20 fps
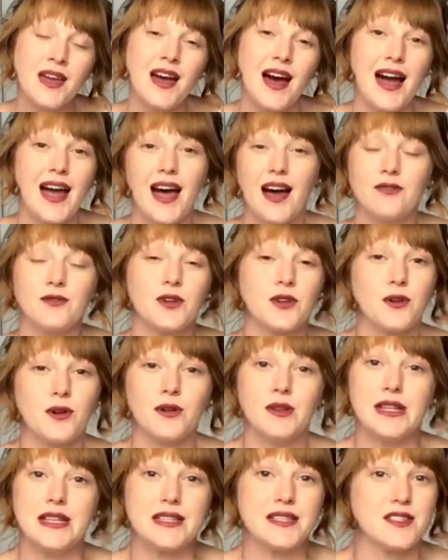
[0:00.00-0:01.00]
I have got a whole
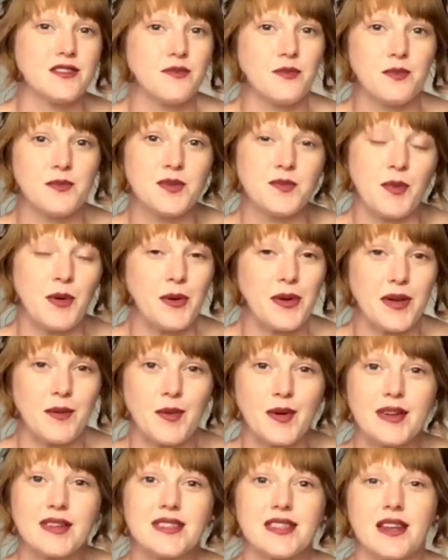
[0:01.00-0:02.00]
list of spooky
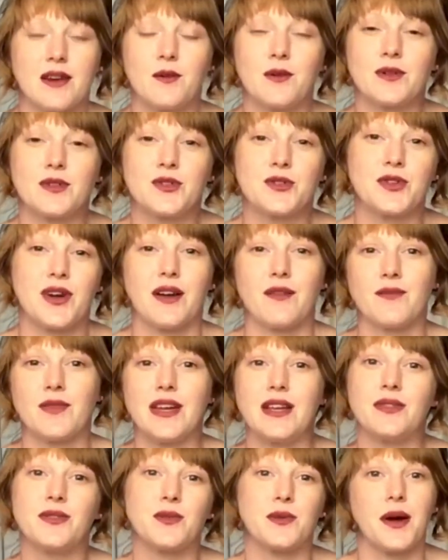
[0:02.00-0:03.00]
books that I want to try and
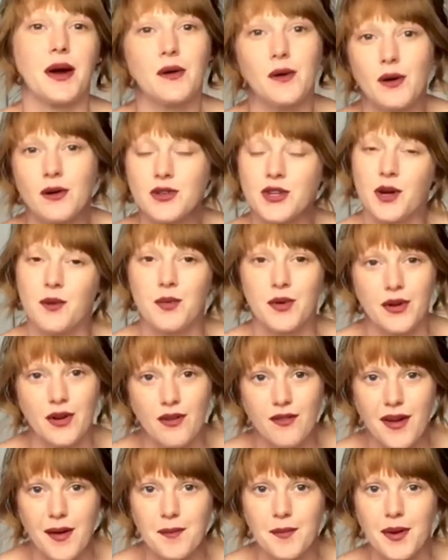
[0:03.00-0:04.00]
read throughout October and
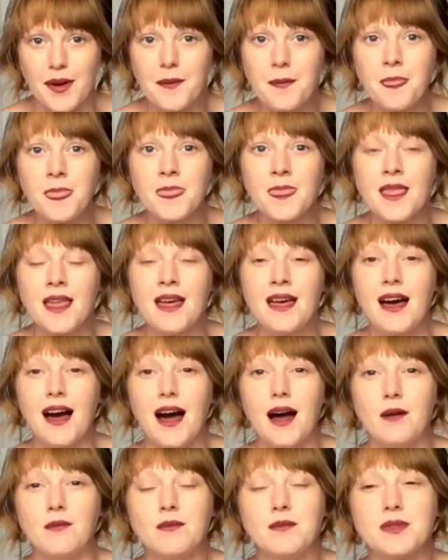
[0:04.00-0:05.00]
November,
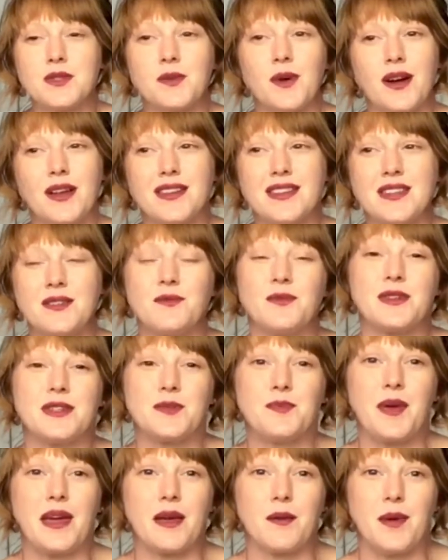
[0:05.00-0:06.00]
so I didn't want to
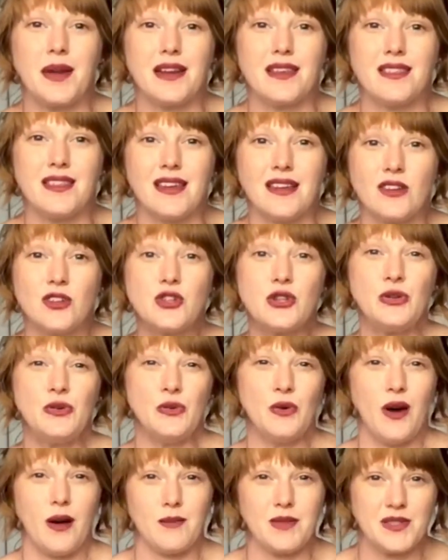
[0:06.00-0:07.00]
pick up anything
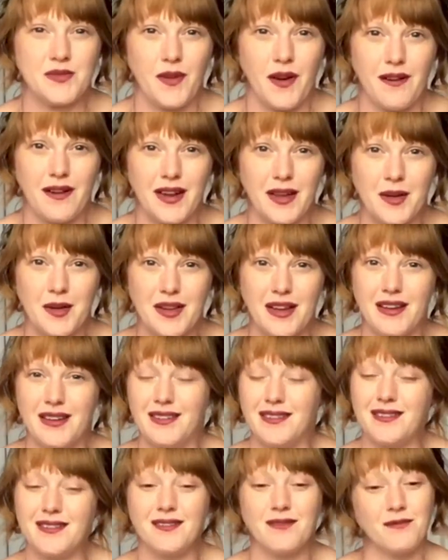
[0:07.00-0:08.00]
too atmospheric
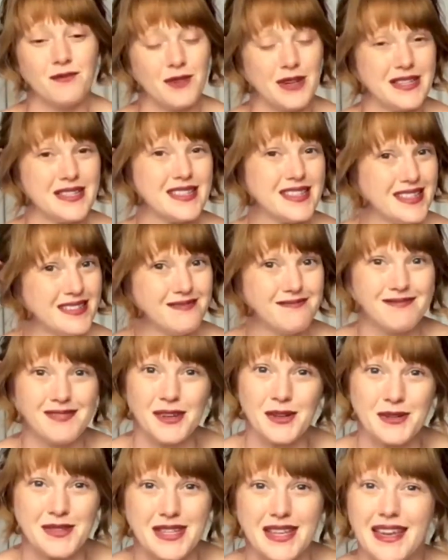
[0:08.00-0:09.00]
and risk
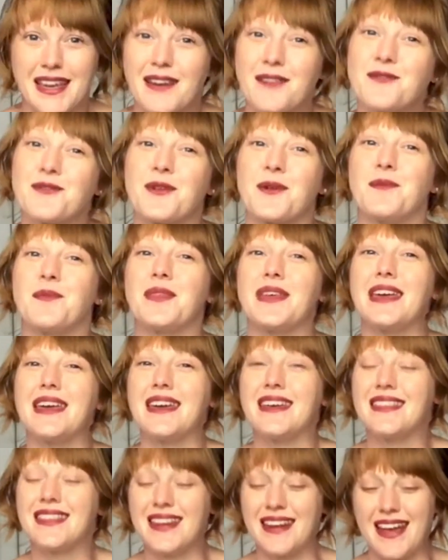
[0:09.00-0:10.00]
losing it from
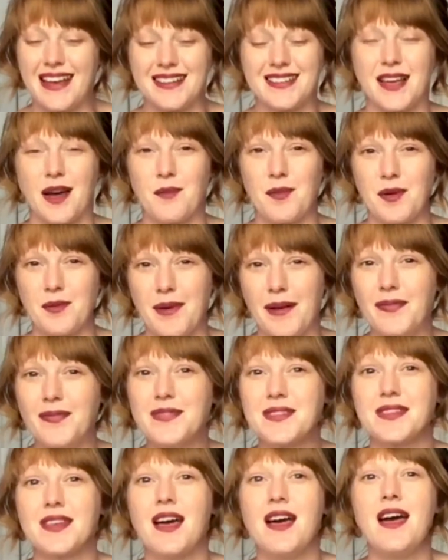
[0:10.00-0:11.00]
the next couple of
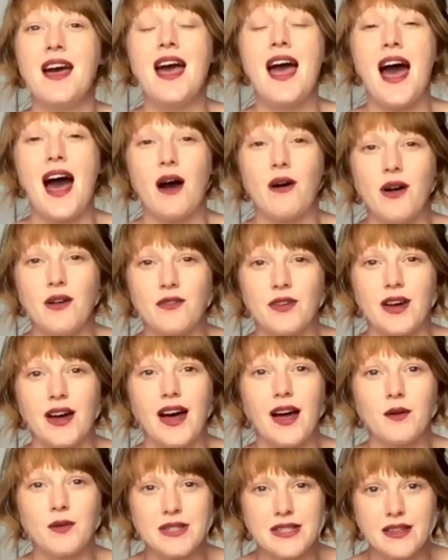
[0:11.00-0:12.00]
months. However,
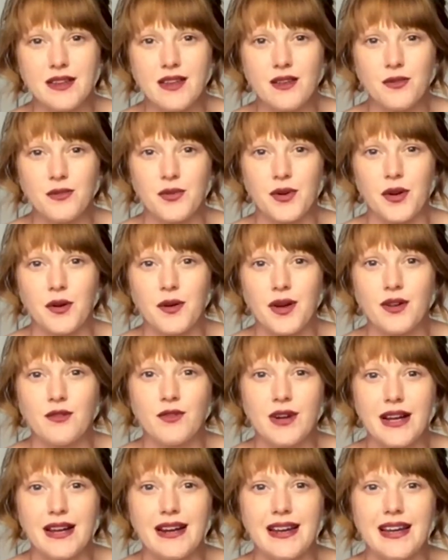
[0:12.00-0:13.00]
I was looking through and
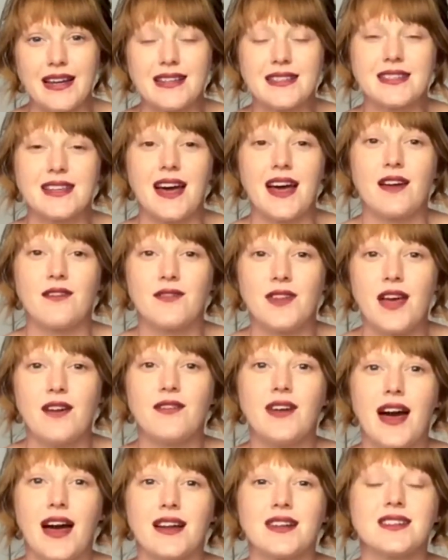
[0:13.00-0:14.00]
realised I have never
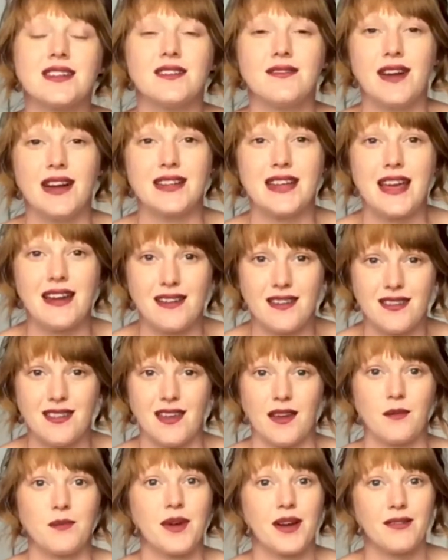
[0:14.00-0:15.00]
actually read
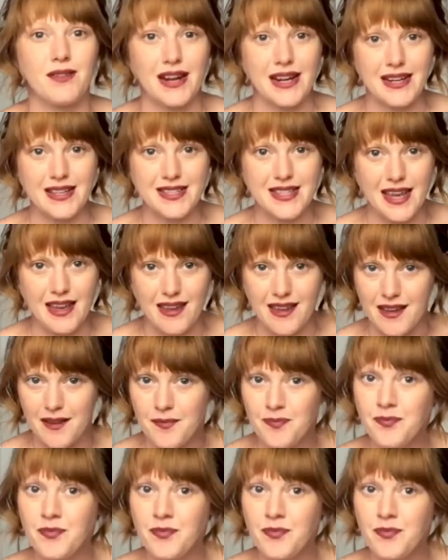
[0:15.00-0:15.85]
anything by Riley Sager,